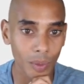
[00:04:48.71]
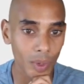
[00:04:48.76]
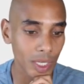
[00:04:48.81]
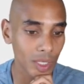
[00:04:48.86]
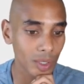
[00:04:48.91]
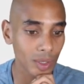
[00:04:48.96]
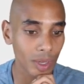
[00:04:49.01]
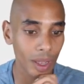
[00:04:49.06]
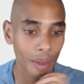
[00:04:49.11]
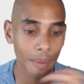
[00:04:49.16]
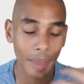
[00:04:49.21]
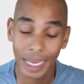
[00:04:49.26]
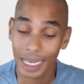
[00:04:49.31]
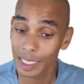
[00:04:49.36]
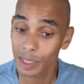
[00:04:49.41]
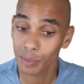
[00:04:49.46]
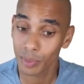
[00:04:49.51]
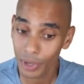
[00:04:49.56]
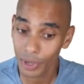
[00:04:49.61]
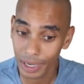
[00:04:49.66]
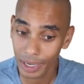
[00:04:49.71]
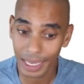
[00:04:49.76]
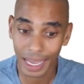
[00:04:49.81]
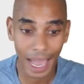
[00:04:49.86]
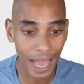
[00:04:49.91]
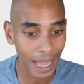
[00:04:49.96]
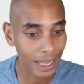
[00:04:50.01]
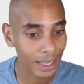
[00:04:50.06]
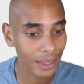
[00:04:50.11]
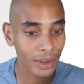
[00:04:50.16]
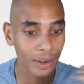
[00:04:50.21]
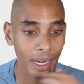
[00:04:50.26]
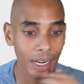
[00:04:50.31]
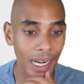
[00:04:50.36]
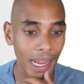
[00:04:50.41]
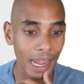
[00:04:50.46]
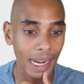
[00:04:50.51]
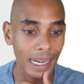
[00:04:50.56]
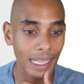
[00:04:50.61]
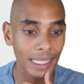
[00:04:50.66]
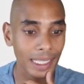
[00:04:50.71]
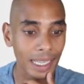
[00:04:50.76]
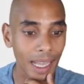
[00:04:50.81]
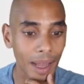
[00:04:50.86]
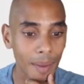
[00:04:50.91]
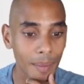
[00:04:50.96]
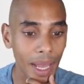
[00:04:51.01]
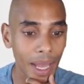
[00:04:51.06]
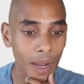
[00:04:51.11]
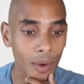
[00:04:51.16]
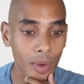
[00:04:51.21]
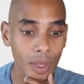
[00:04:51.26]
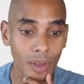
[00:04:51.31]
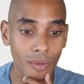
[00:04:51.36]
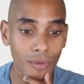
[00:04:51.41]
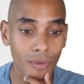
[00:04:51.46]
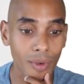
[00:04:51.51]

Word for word: which I mean is pretty accurate, and it's come back with a